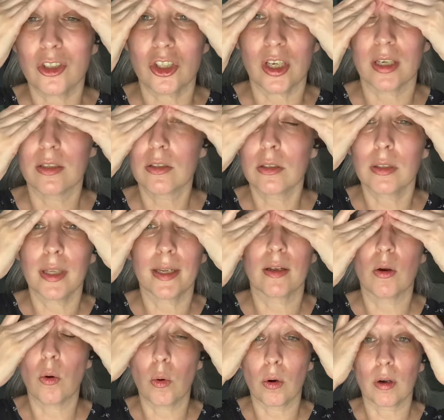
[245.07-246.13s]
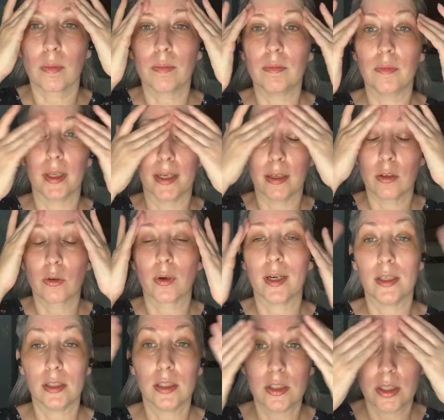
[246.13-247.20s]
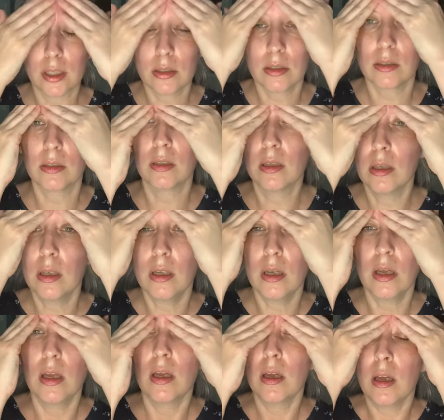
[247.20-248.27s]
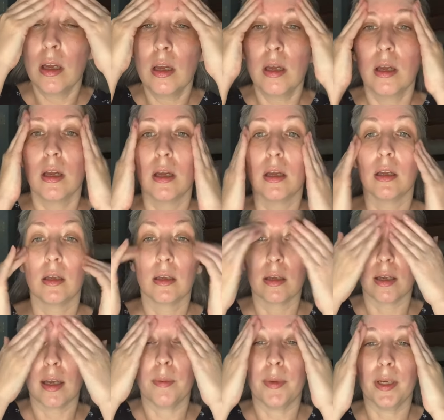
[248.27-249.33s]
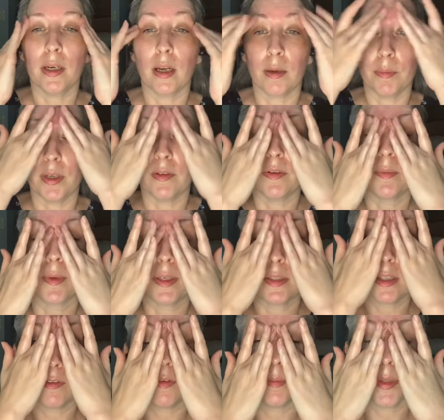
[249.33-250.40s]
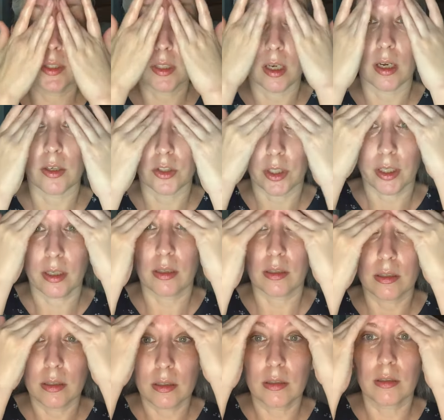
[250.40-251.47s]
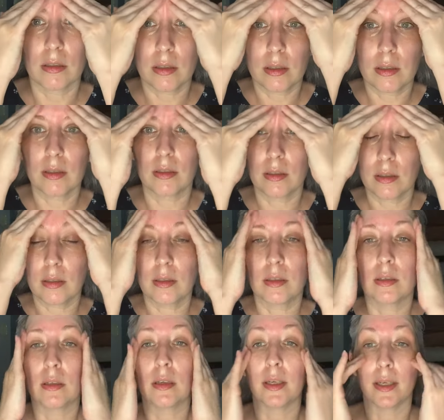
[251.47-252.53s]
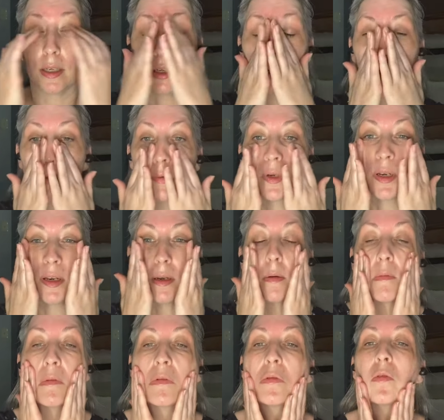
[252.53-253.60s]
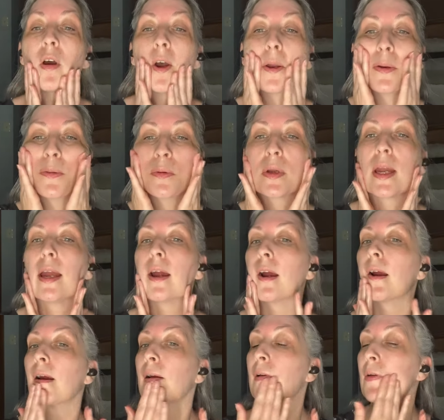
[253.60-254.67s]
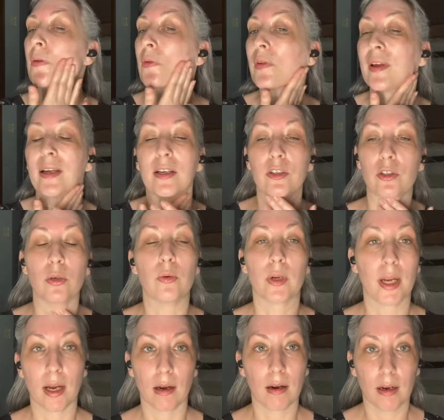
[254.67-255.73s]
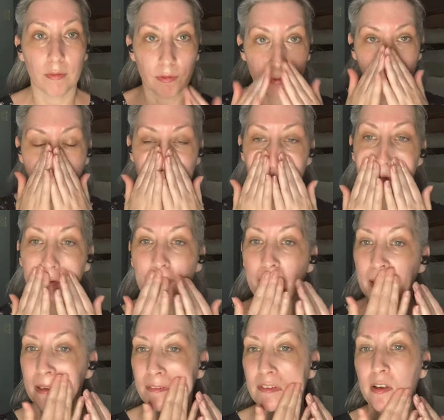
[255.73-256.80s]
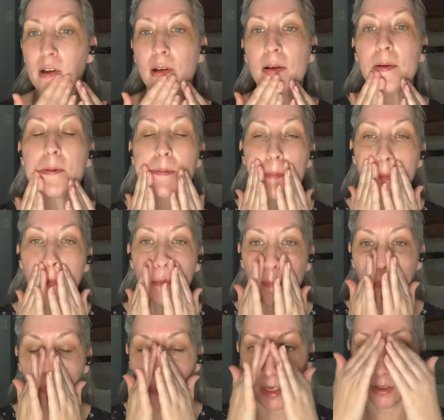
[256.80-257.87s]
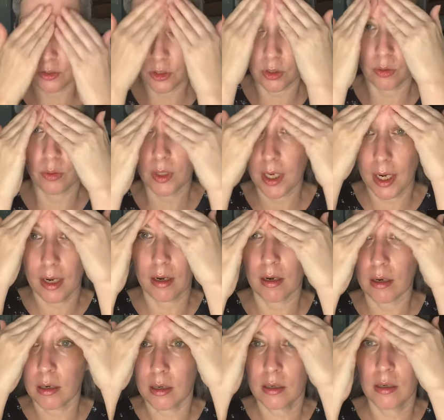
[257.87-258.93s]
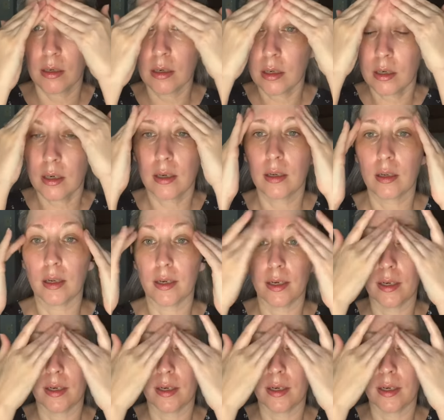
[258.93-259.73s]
gentle, like horror, like crazy gentle. I mean, I'm giving myself a massage, like, like a good one. And I don't care. Like, I don't care. I'm 45. I don't care. And